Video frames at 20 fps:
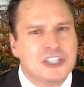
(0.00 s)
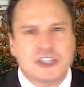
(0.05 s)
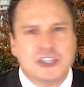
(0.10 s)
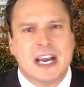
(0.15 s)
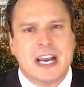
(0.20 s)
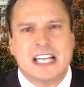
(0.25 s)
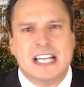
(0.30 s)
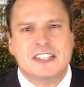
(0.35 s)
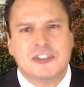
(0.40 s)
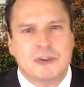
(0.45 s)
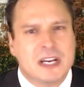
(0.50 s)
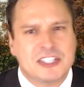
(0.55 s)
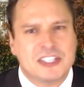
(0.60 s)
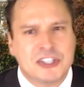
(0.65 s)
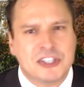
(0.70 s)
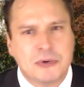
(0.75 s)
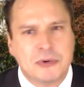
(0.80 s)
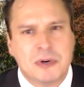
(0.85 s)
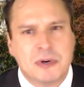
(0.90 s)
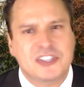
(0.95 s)

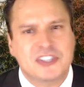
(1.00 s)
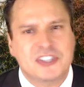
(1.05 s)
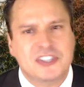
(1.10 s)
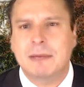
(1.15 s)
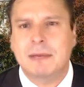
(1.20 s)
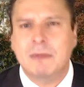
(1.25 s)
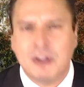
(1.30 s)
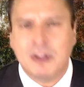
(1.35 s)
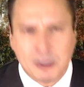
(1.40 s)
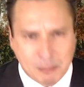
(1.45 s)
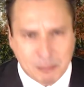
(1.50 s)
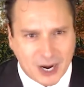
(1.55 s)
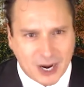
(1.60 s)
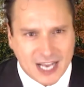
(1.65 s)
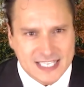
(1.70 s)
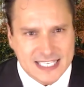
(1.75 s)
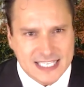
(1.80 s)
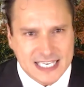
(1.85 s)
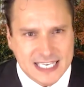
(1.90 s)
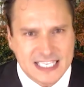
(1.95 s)
transgressed through a similar
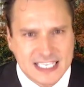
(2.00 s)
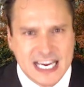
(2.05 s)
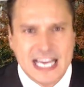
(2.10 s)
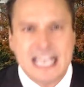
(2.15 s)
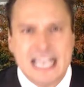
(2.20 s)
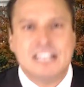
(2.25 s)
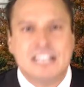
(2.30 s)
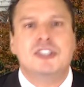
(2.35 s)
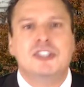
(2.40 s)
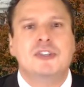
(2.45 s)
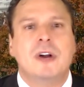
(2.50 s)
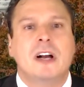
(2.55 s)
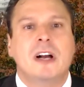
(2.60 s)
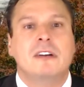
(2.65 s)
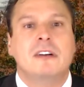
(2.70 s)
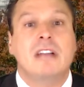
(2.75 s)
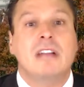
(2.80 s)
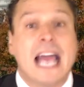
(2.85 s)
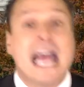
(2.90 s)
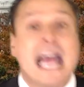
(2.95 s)
process and
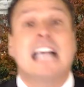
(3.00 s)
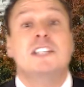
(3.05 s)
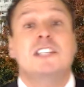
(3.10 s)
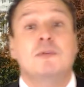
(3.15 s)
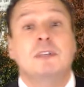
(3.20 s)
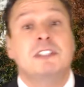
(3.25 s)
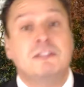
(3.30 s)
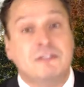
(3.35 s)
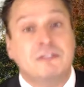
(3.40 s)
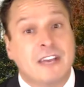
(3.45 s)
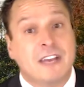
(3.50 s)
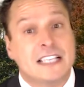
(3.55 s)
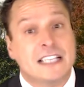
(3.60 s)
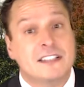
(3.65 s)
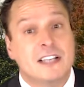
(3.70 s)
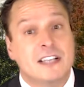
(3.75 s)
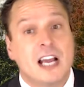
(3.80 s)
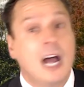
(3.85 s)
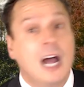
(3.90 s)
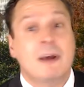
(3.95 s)
struggle as was
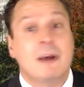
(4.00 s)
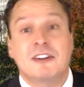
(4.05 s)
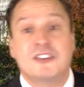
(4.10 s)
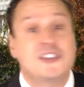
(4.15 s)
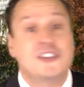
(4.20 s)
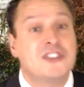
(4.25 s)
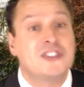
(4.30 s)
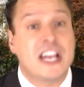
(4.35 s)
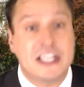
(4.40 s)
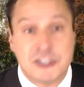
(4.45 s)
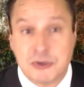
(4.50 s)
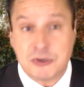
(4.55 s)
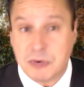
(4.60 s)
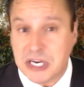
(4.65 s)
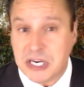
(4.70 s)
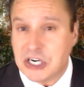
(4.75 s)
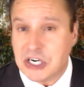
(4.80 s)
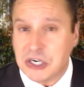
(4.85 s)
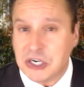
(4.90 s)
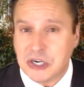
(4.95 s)
faced about a
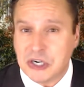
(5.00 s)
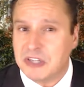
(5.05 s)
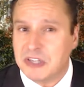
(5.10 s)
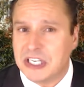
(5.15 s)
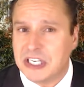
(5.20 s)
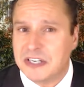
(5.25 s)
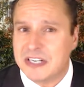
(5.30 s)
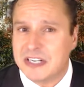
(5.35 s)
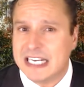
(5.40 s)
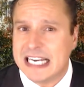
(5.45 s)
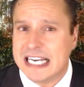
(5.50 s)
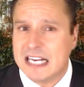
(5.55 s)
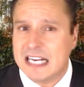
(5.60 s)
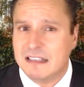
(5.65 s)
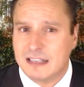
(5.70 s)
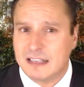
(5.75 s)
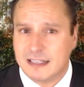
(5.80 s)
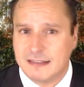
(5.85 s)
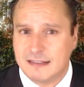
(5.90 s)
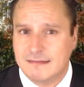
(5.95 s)
century earlier in
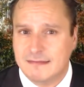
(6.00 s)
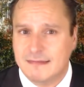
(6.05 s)
England.